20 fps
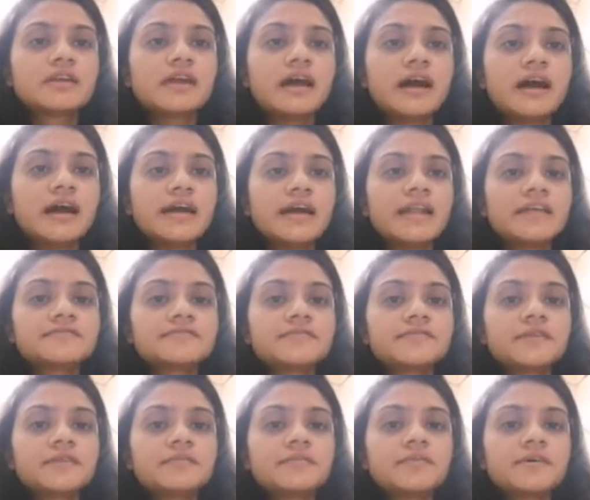RS
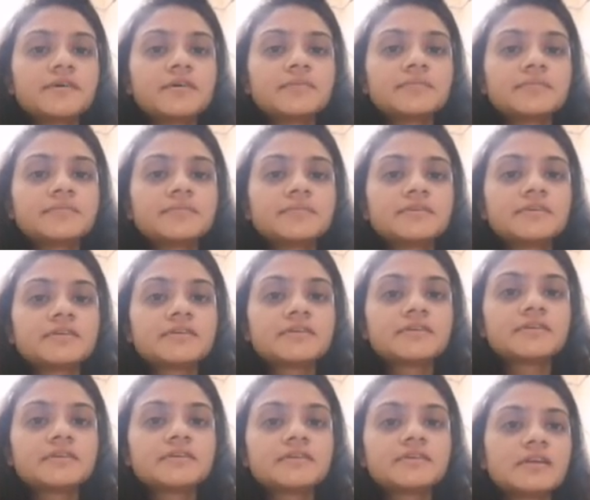flip-flop
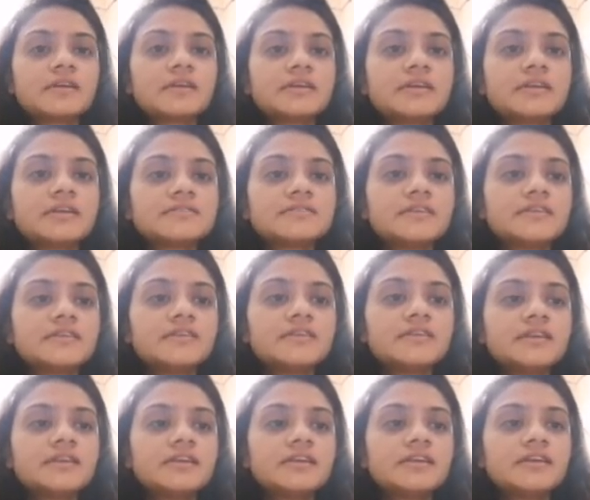is given
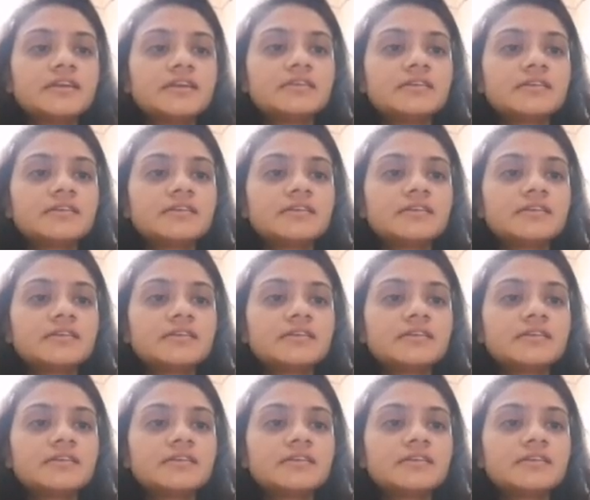here.